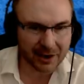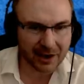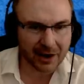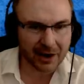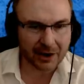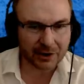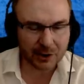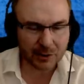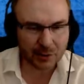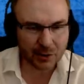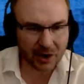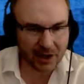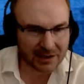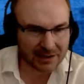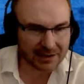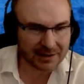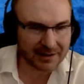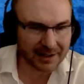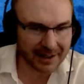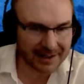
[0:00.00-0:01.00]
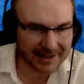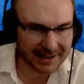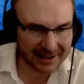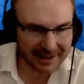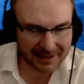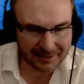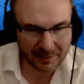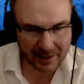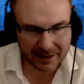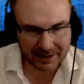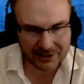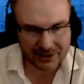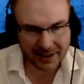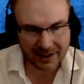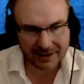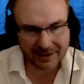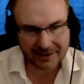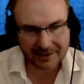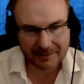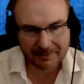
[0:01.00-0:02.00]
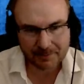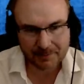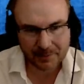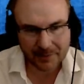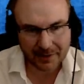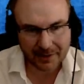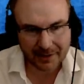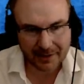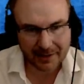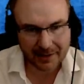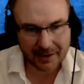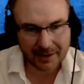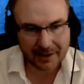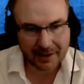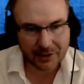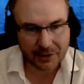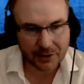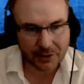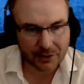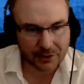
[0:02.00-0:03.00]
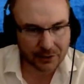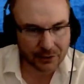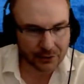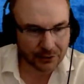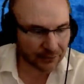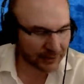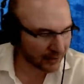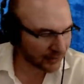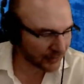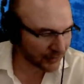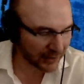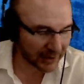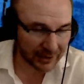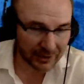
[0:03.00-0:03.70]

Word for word: Are you proselytizing in my chat? You feel free.